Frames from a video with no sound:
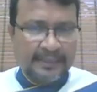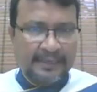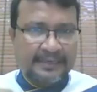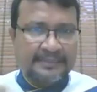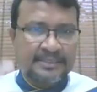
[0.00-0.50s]

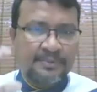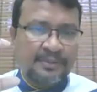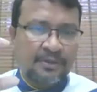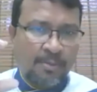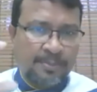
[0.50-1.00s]
it has to be in
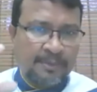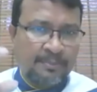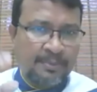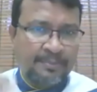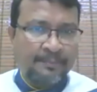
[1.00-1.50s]
the
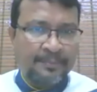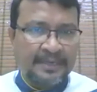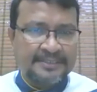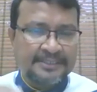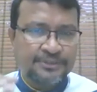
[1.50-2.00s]
optimum
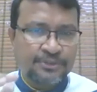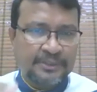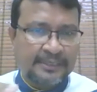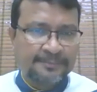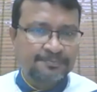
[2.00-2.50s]
temperature so
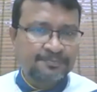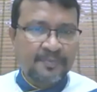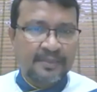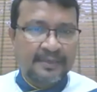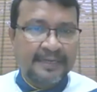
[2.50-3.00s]
that
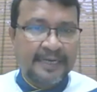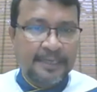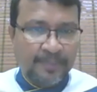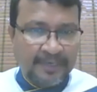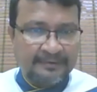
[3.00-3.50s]
the heat
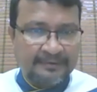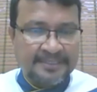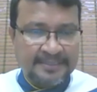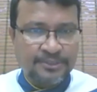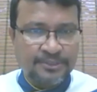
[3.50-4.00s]

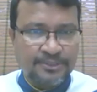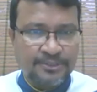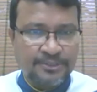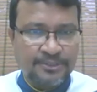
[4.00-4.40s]
penetration is good.